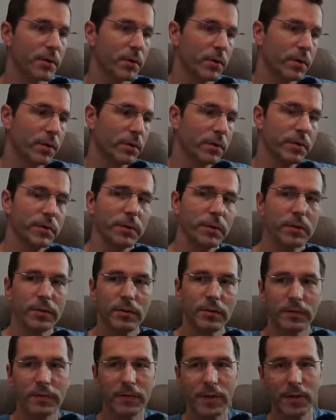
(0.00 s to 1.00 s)
What the
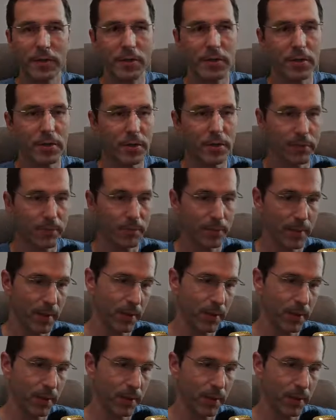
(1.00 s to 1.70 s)
new feature